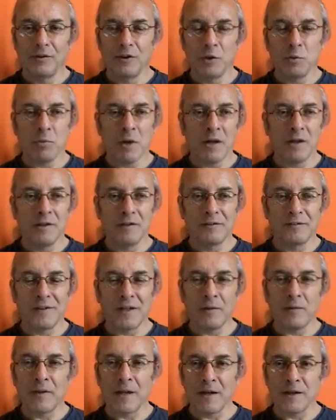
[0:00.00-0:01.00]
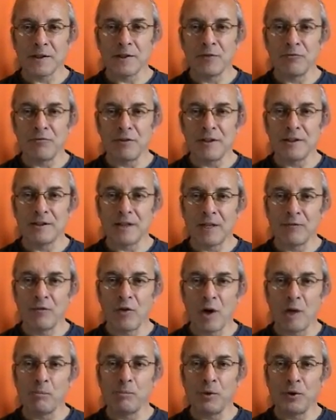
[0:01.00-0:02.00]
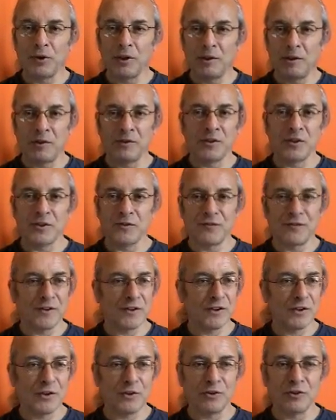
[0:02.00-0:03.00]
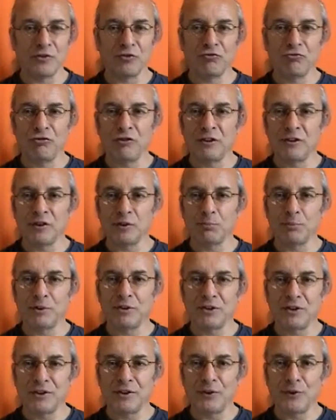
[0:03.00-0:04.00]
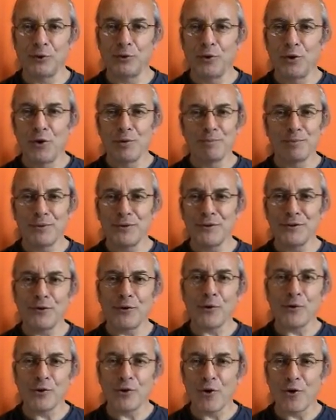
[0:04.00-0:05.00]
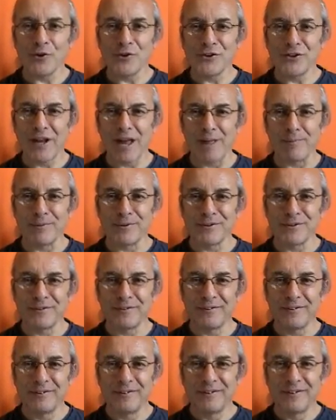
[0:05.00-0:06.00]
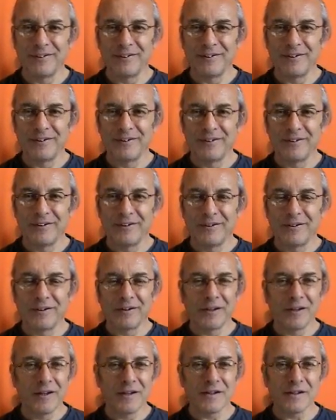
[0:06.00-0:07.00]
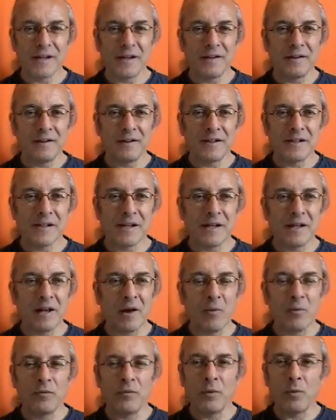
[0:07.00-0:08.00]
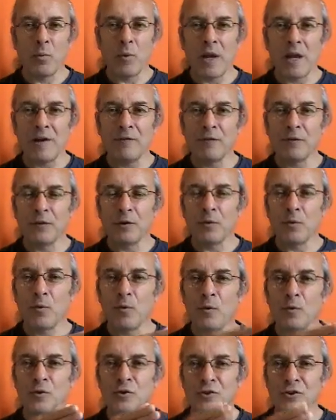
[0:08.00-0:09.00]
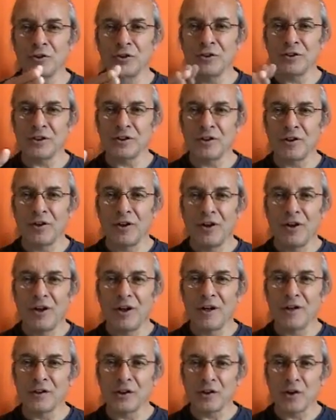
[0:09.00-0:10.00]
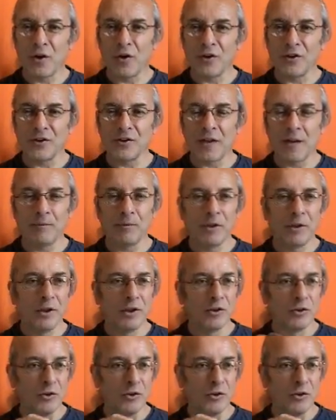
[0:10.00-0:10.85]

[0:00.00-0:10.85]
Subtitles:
You might say, well, that's the reason I've got a body, because it's physical, it's real, it's material. But these are all concepts. It's like the wave on the ocean is a concept.